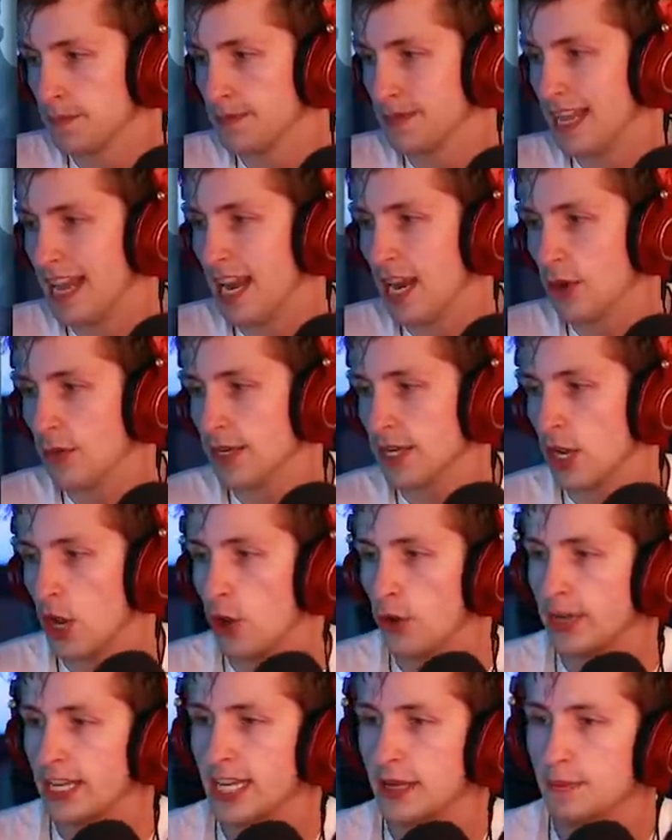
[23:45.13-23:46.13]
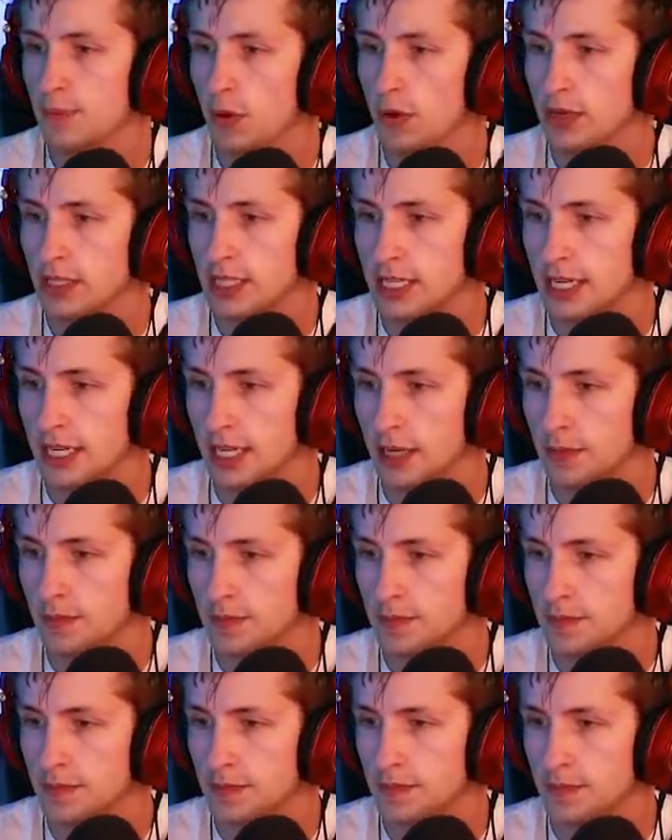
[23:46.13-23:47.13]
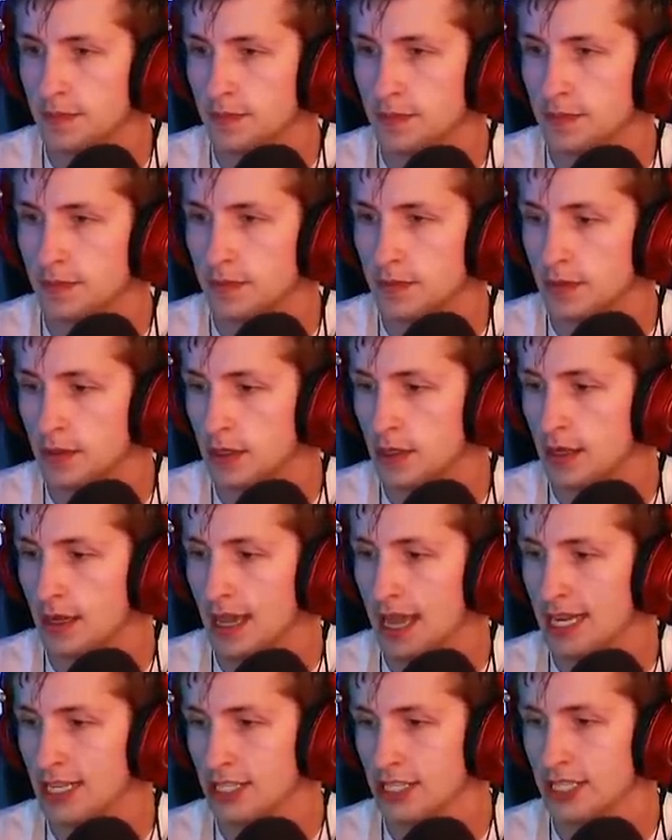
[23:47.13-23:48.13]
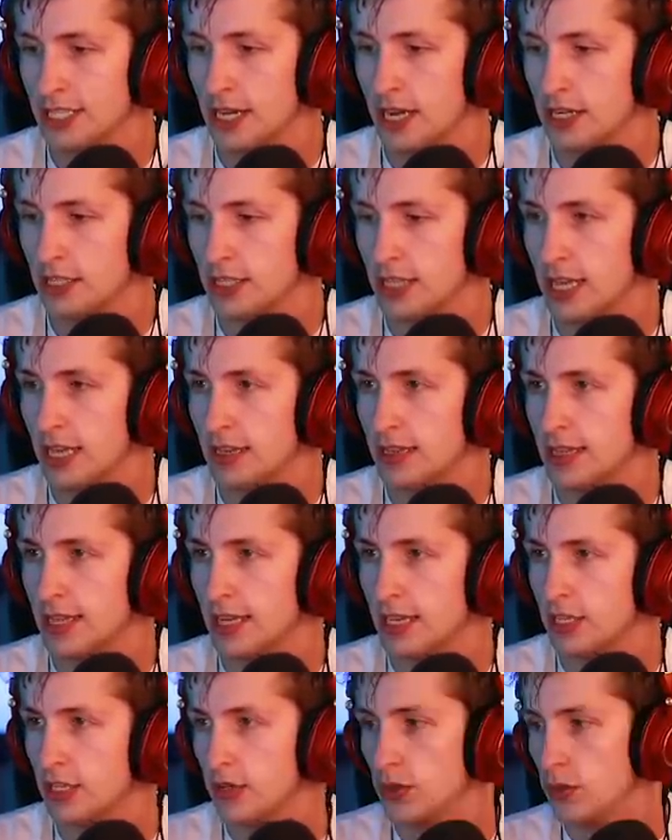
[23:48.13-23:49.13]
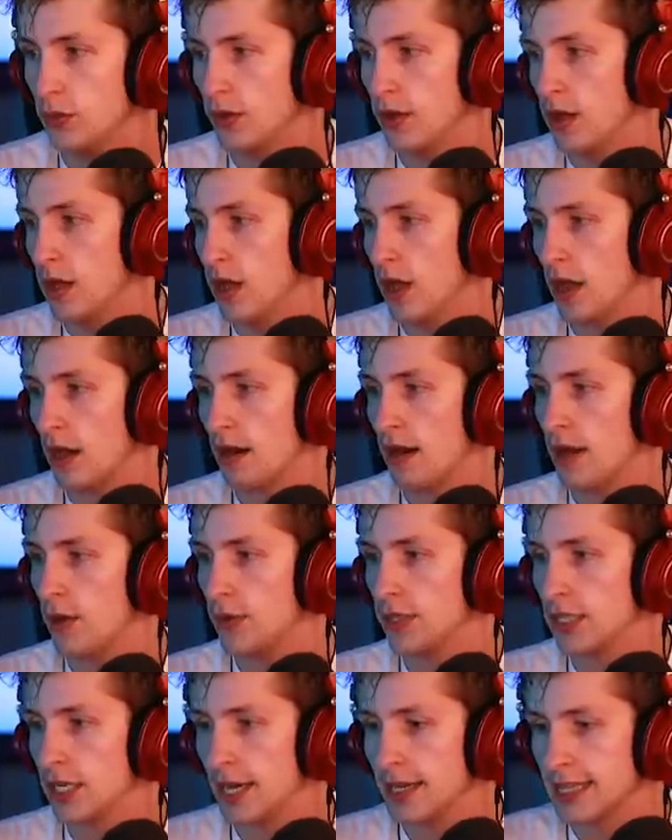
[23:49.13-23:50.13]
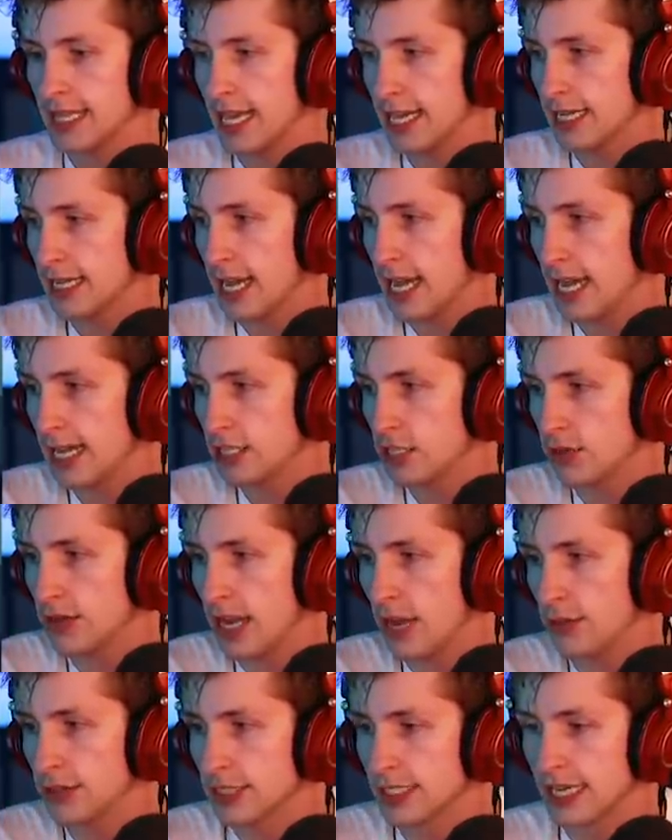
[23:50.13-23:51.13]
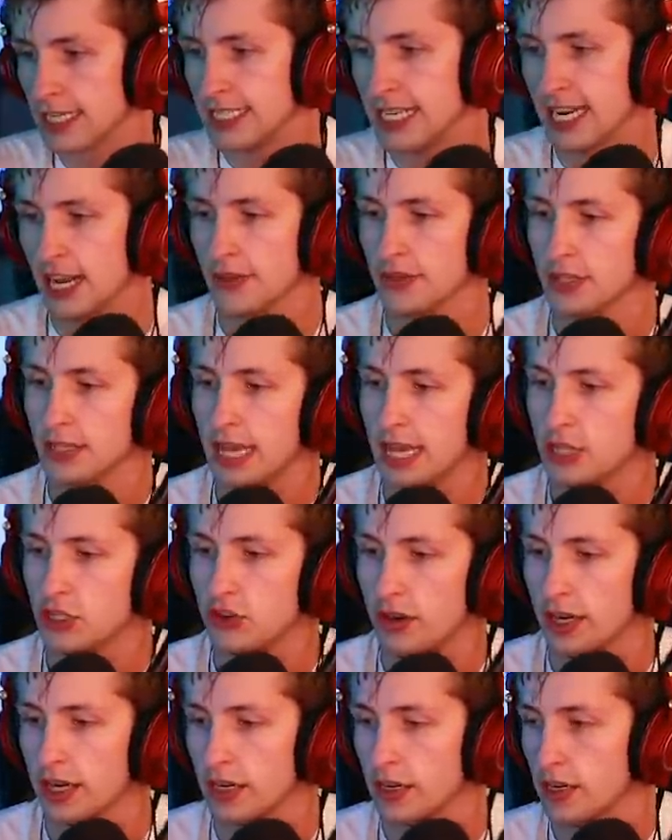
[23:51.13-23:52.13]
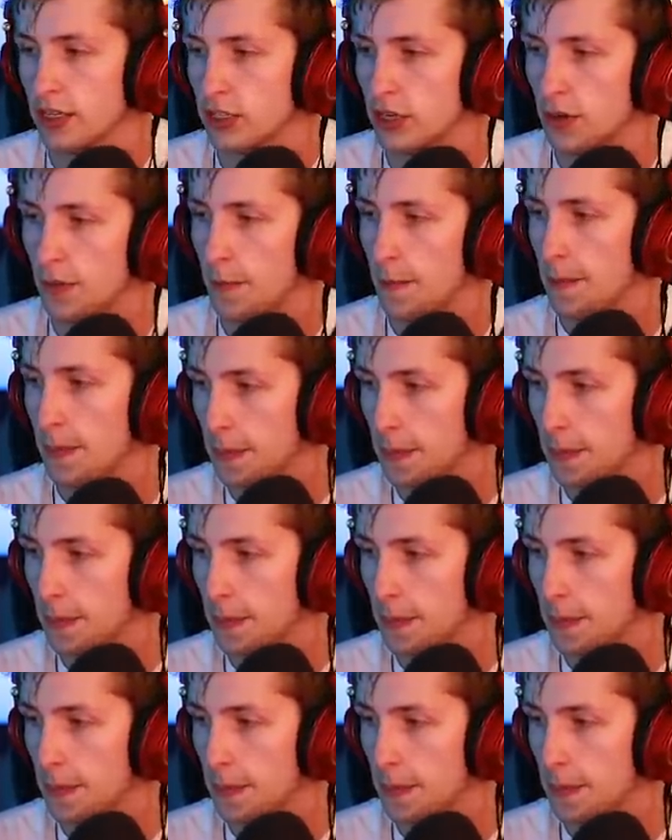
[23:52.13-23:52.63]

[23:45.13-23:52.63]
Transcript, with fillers: There we go. Keep poisoning him. I just dodged that. Thank you. All right, we've got that guy. So now he's going to take out the last Dragon Hunter.